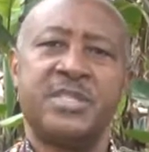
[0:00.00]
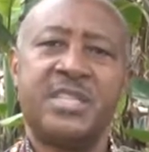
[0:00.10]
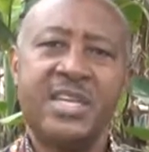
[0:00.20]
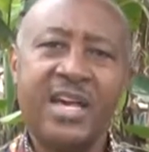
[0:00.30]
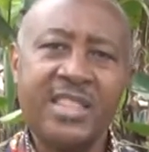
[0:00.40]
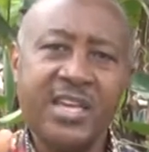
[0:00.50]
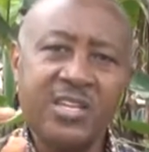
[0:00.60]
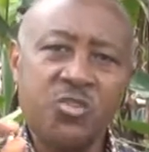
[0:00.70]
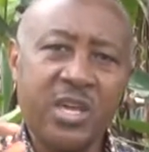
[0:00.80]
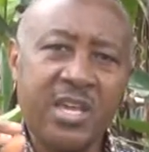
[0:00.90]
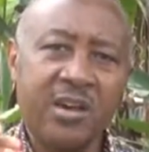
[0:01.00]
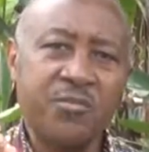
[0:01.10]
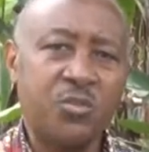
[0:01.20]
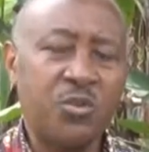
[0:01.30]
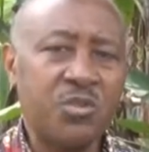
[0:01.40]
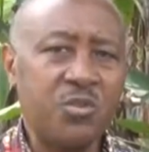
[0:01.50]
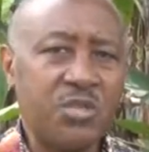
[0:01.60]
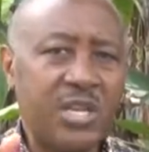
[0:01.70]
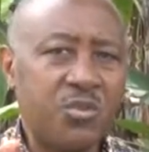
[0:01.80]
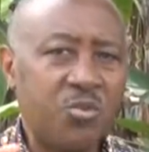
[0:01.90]
The other issue, I have told you
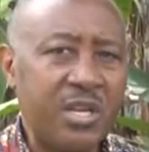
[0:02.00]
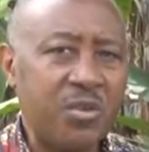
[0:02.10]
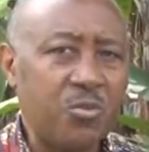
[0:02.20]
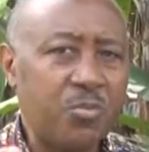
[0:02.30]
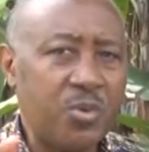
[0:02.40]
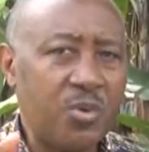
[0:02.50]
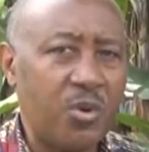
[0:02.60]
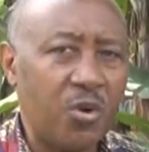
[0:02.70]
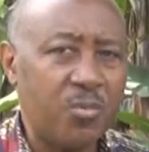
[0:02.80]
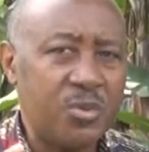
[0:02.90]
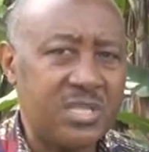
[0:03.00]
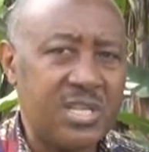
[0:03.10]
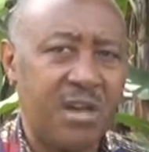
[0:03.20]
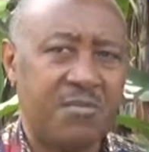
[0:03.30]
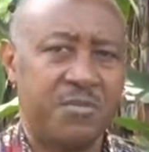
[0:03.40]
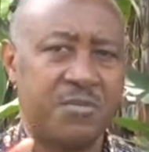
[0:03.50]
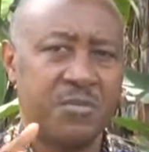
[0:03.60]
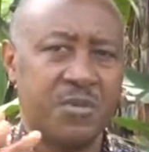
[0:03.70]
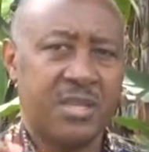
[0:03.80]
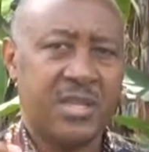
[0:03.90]
that when you observe
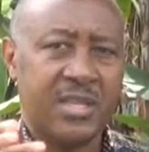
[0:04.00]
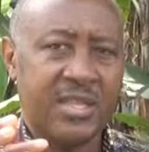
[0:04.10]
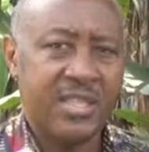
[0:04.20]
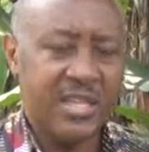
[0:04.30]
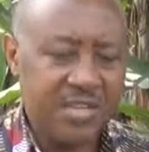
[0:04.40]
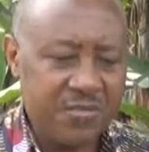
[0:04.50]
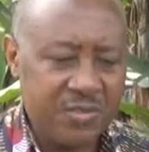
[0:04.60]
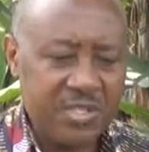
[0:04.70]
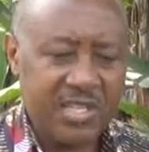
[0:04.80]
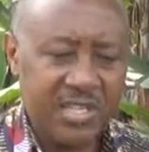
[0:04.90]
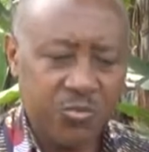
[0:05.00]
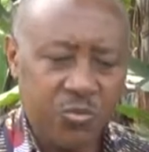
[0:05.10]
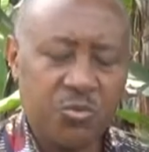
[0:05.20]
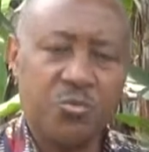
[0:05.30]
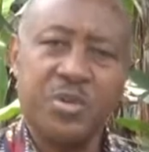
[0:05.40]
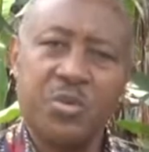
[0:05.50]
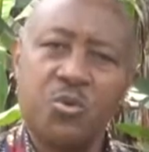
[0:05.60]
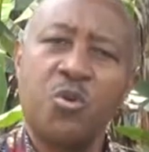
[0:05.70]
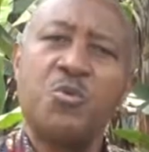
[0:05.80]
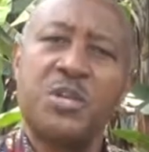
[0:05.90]
the leaves that would be
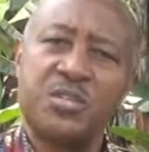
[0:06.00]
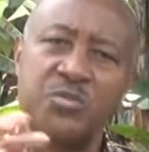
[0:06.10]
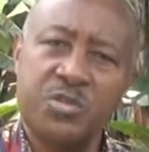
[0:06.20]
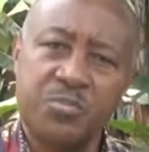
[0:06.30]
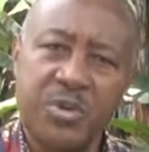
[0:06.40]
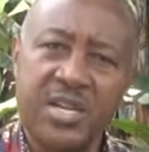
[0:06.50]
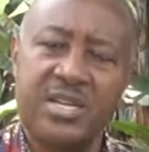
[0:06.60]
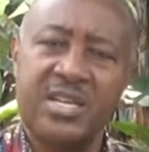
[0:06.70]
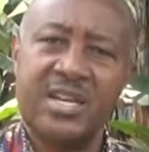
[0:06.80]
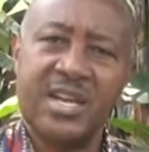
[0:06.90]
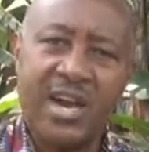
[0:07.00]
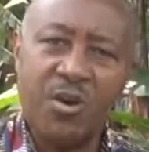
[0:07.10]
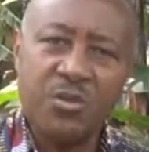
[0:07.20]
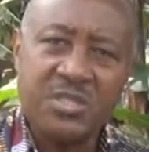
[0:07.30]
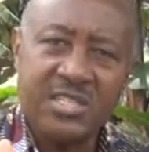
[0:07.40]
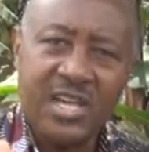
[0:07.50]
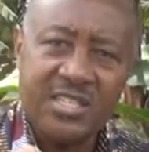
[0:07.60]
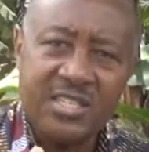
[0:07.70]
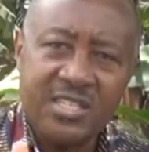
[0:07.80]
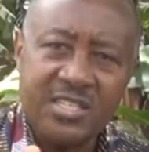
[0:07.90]
growing to spread, now
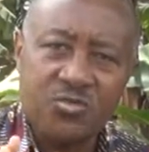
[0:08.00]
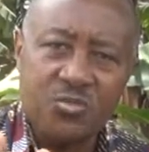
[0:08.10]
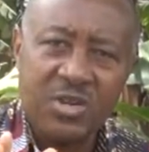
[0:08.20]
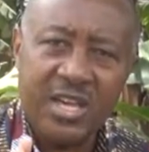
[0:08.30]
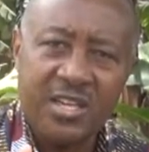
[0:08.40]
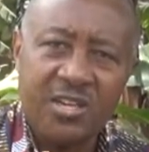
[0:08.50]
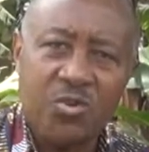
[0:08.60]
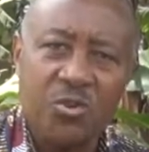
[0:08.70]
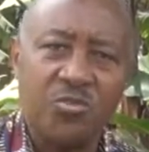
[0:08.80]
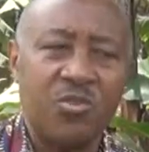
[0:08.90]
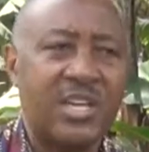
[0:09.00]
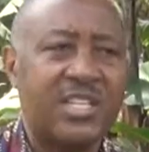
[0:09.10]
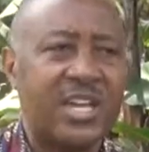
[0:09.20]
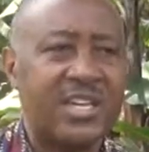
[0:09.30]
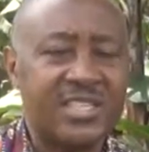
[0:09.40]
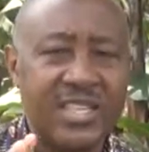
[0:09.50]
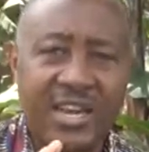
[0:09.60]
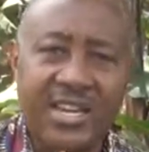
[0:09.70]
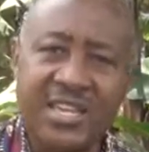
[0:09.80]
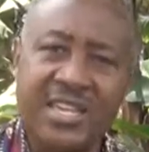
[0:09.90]
starting to like contract and
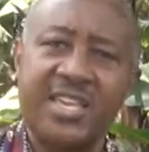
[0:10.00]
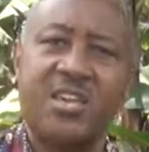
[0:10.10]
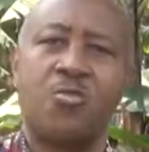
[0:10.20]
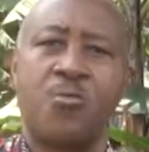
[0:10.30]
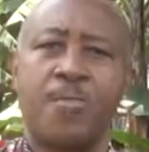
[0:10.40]
turning yellow,